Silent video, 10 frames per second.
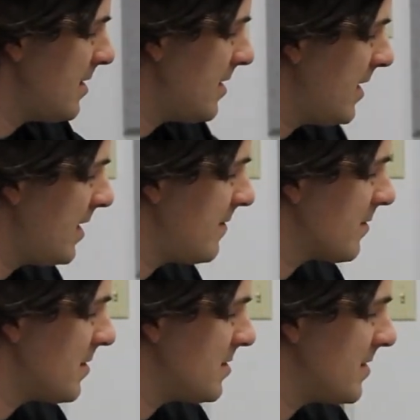And of
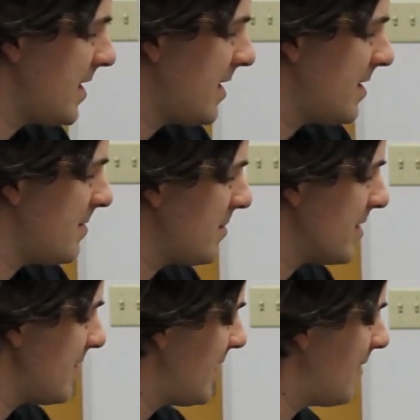course you can
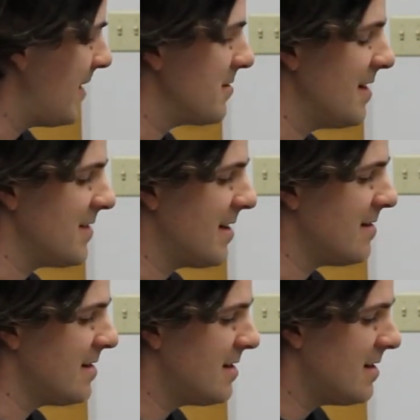unplug the FireWire drive now.
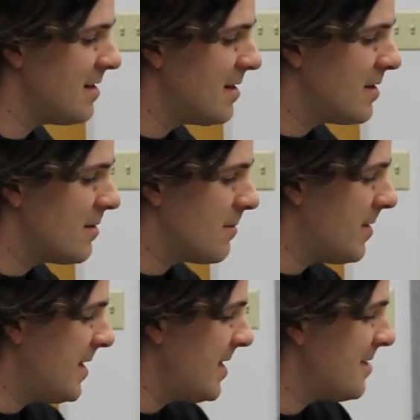
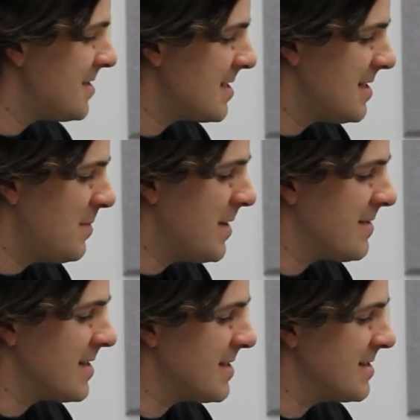One interesting tip
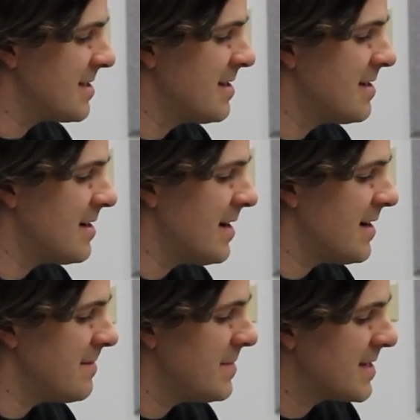about these,
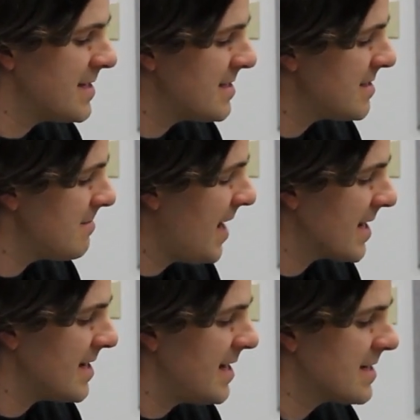because there's a
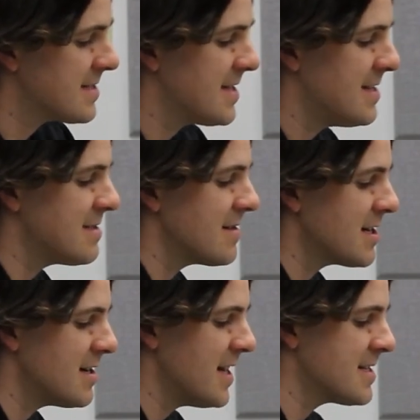magnetic sensor in
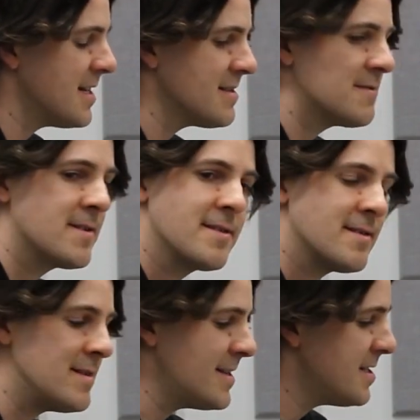here that tells it whether
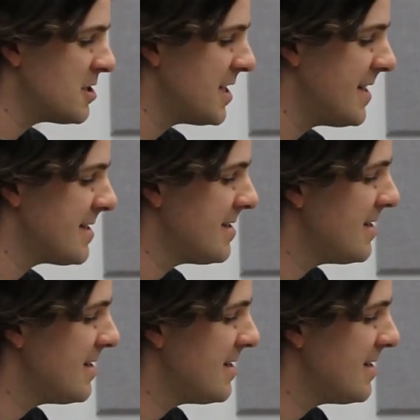the lid is shut,